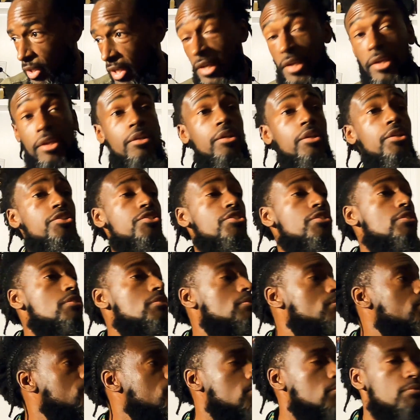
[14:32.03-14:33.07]

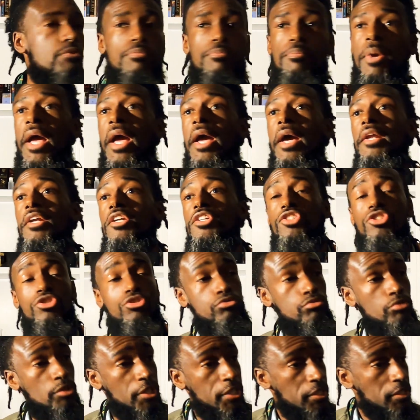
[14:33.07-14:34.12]
English, Spanish,
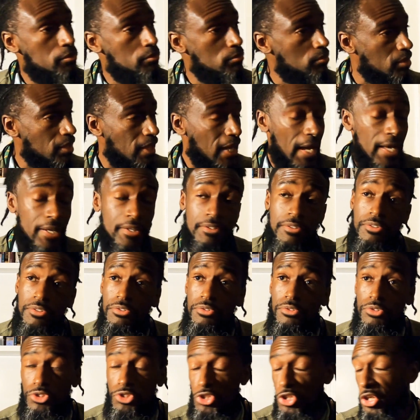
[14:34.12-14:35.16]
Greek, Latin,
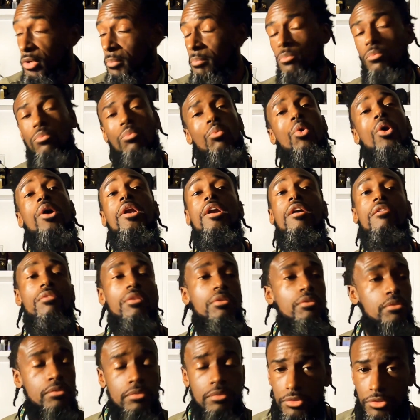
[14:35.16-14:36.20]

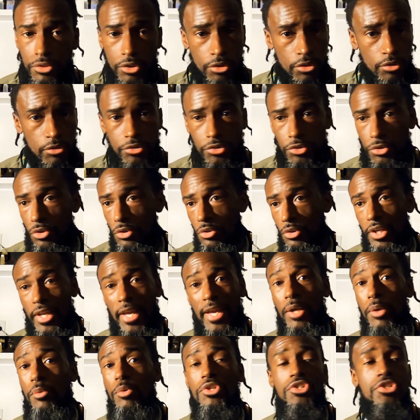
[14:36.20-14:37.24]
whatever your
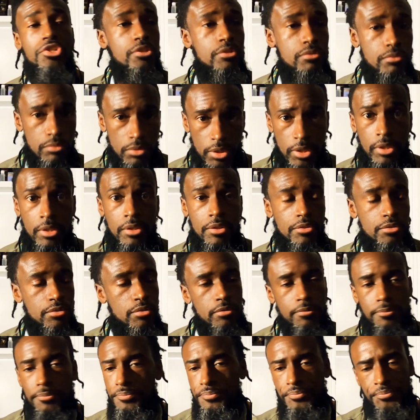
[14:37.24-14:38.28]
language
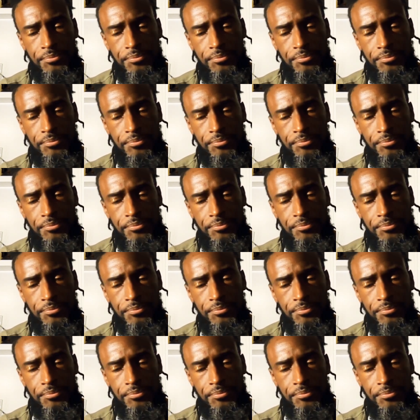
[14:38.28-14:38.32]
is.